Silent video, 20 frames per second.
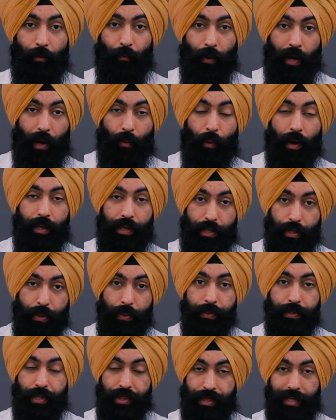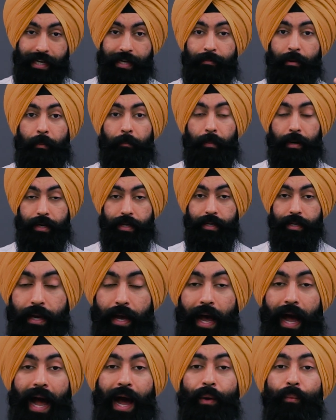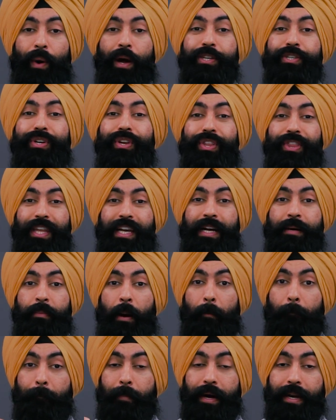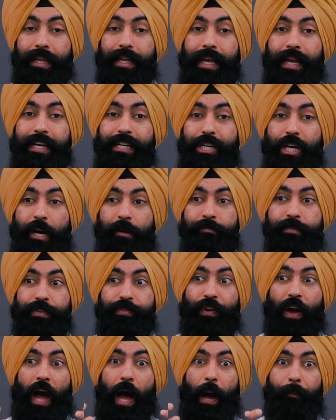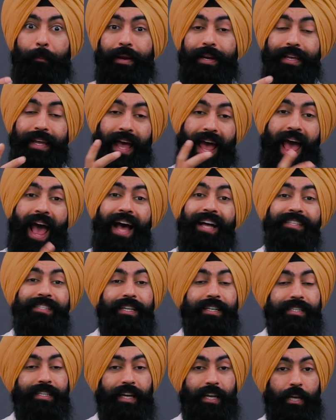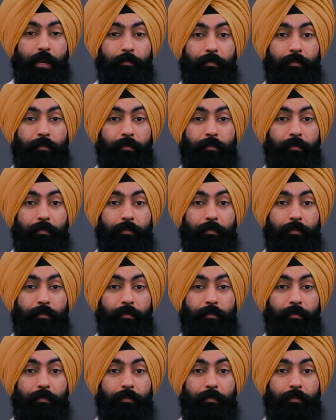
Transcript: When I want you to think about money, I want you to think about money in terms of how many assets can